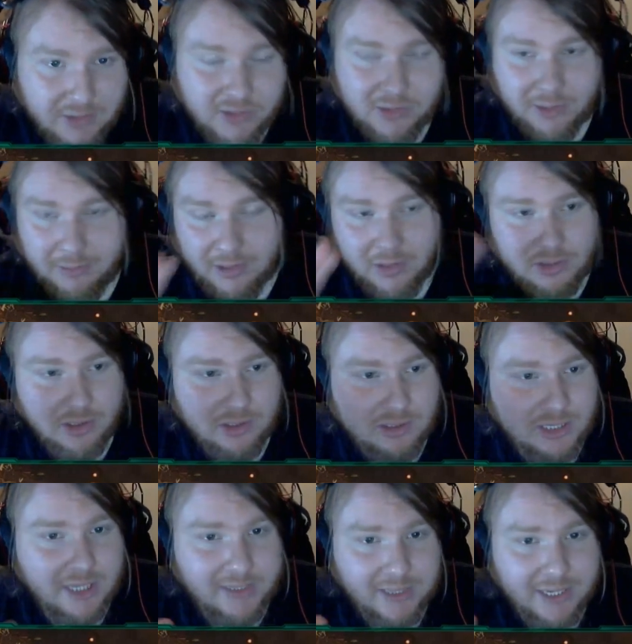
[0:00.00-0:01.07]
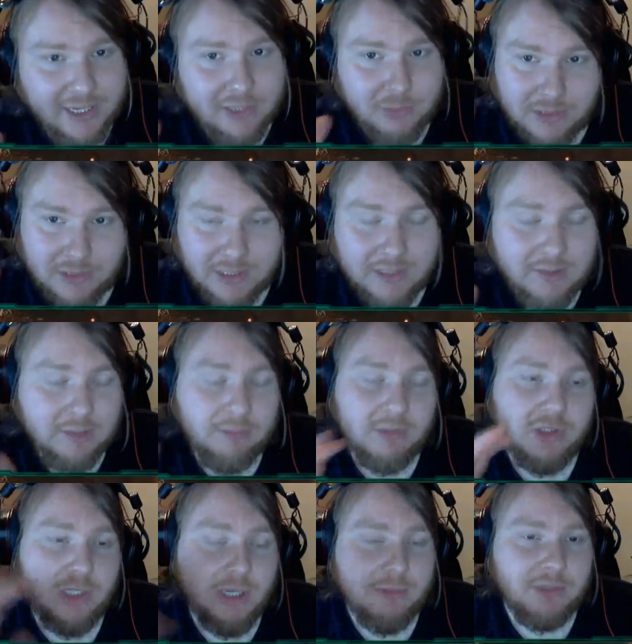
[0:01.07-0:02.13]
there's going to be lots of decks with these in, with
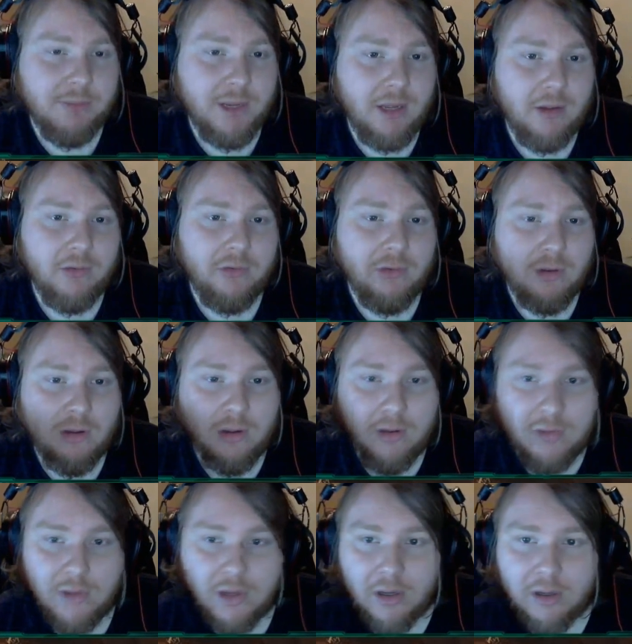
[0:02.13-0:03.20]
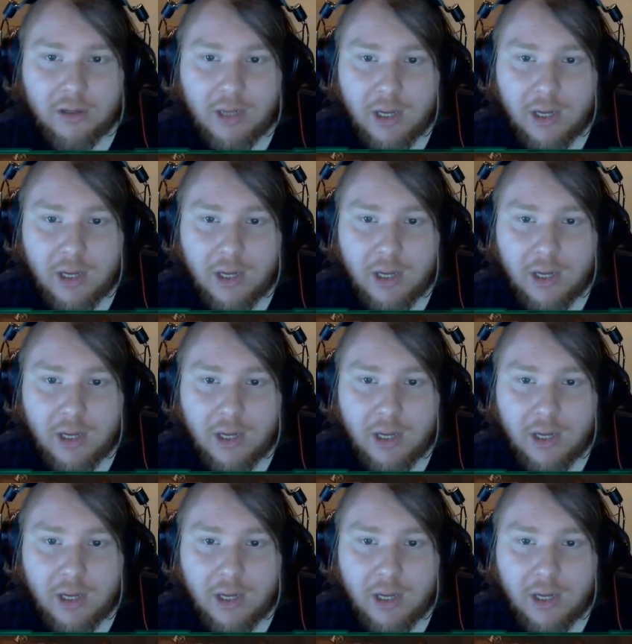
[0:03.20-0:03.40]
cheap spells that